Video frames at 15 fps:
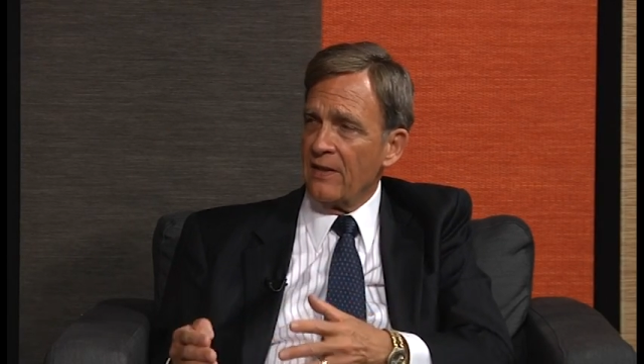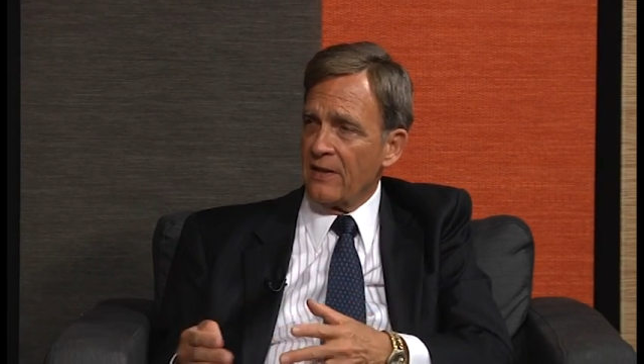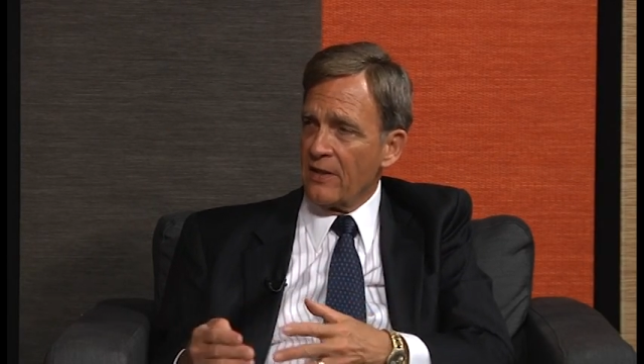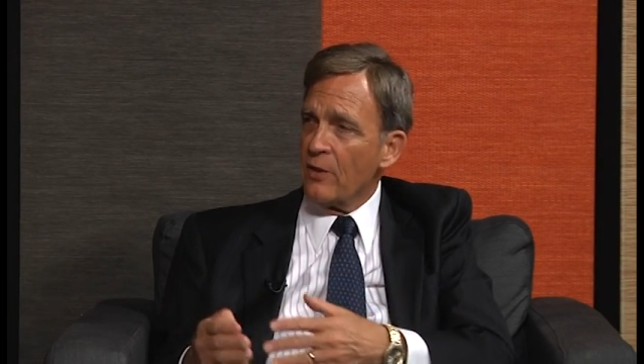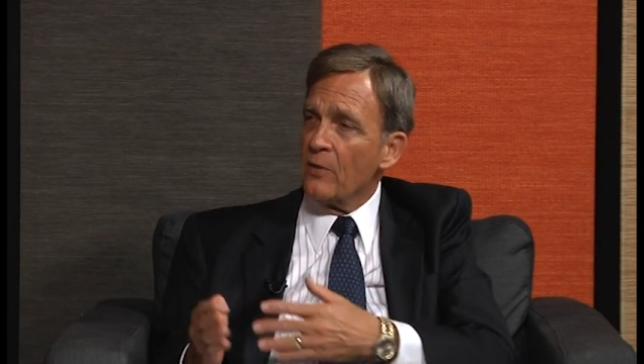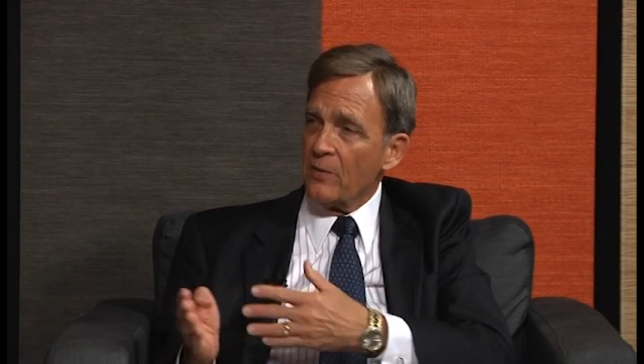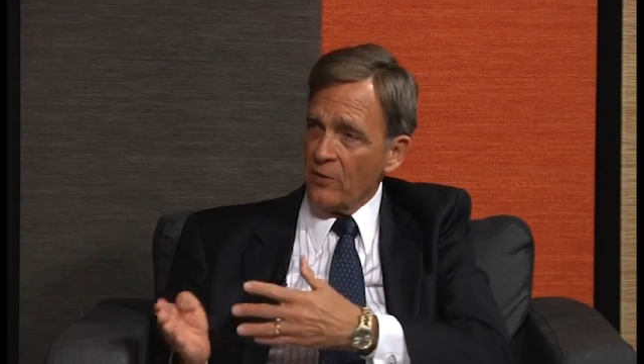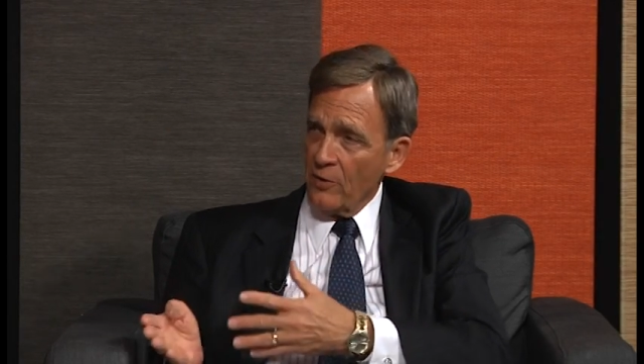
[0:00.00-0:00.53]

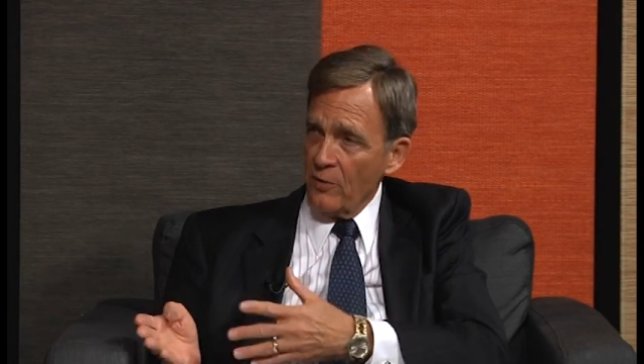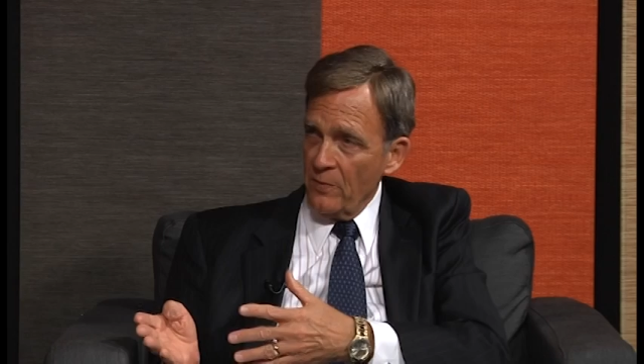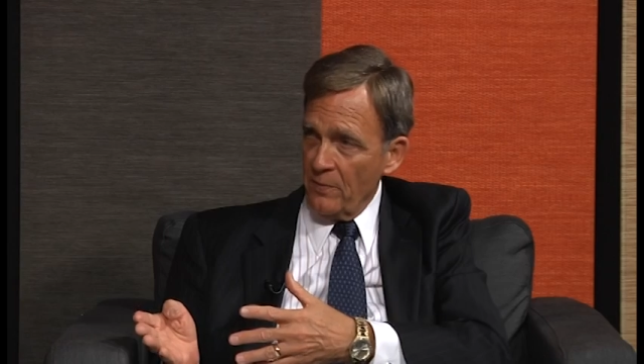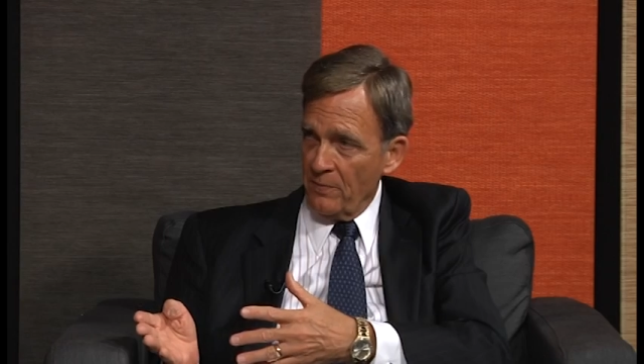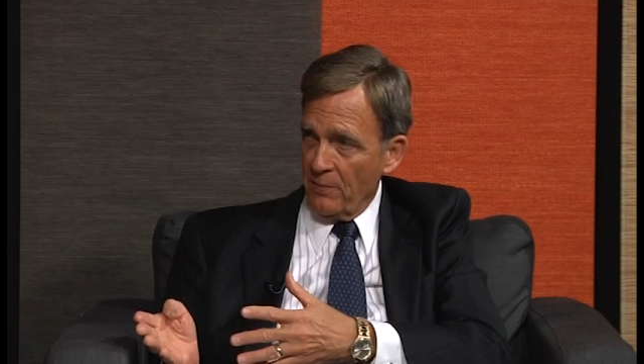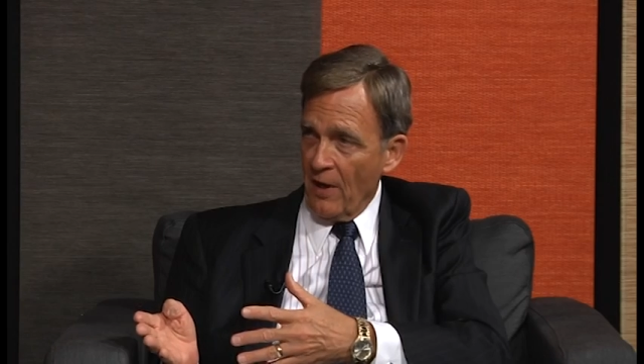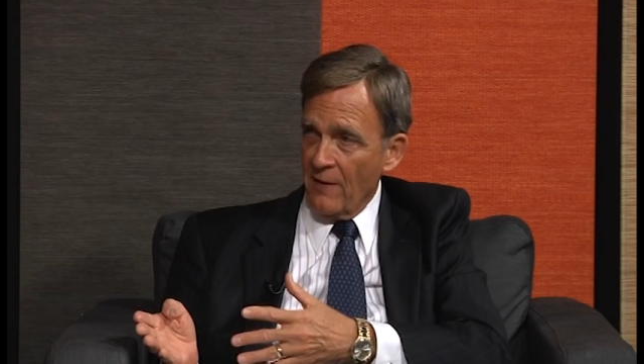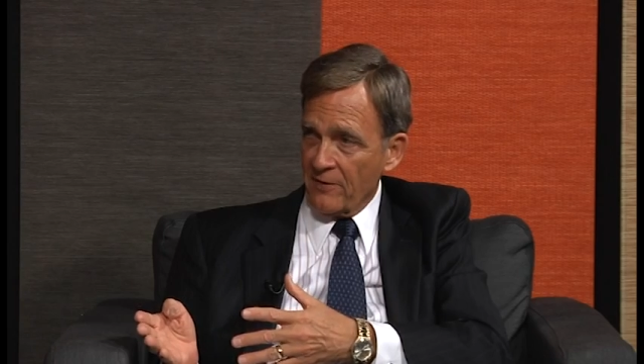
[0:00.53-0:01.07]
You
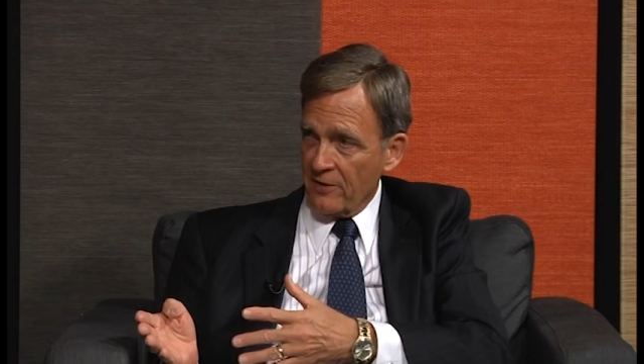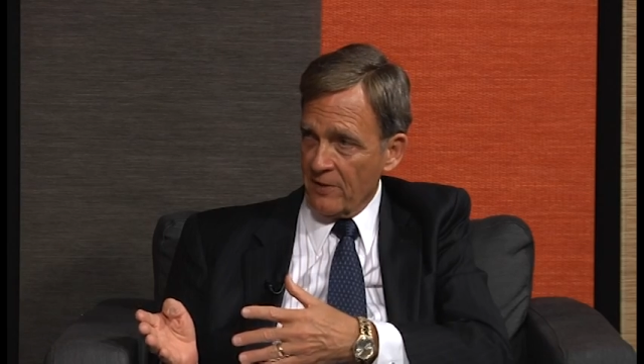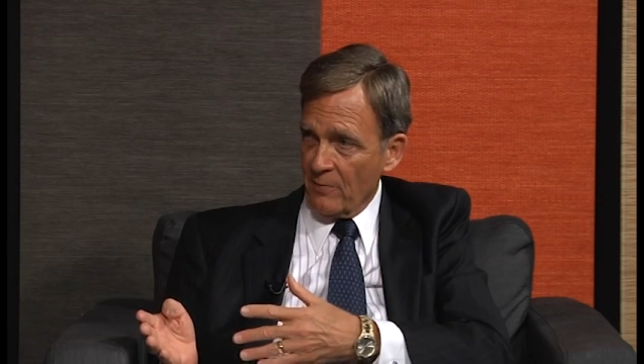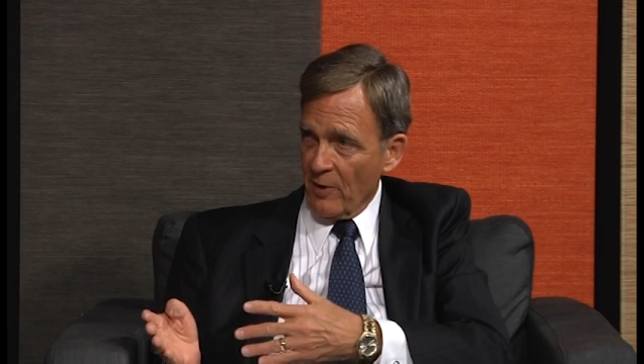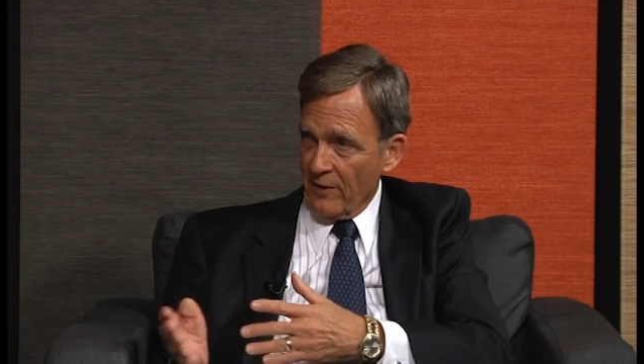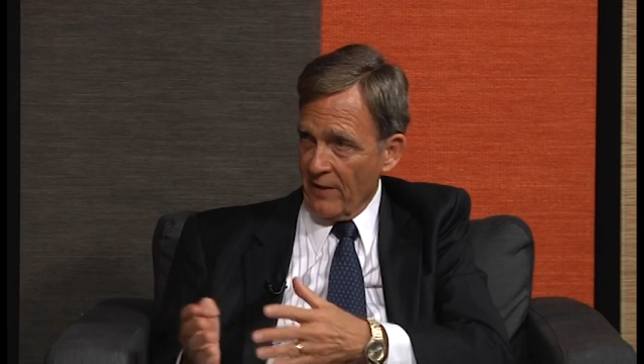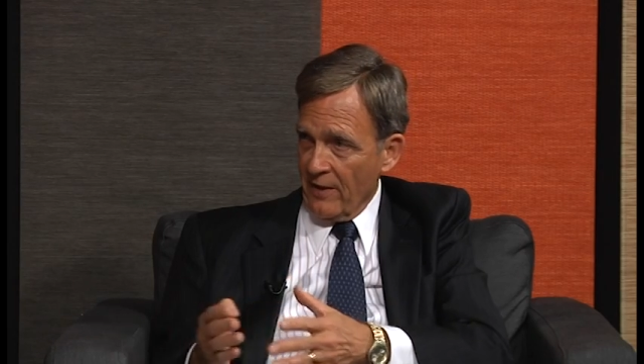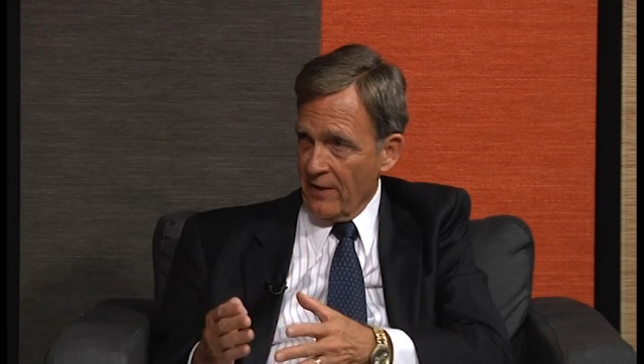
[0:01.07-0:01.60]
obviously
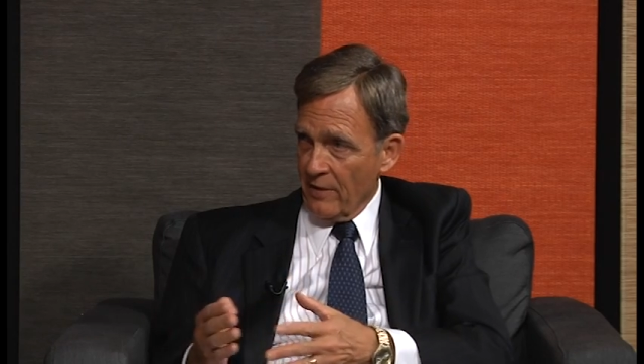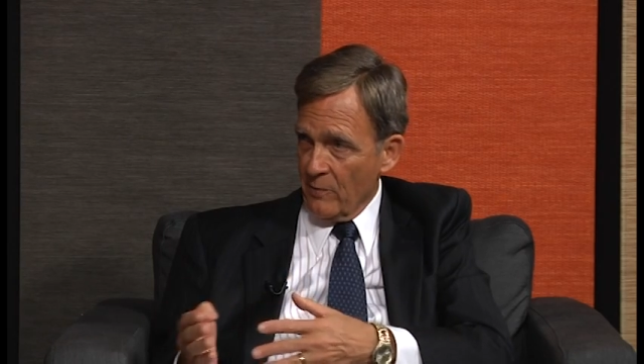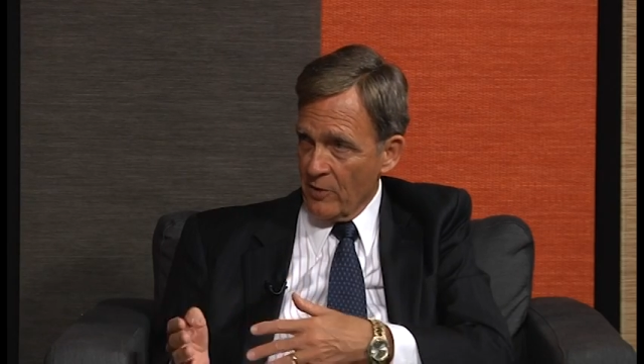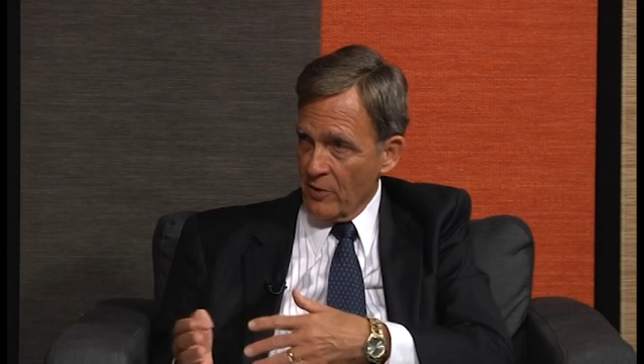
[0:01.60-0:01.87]
bring that in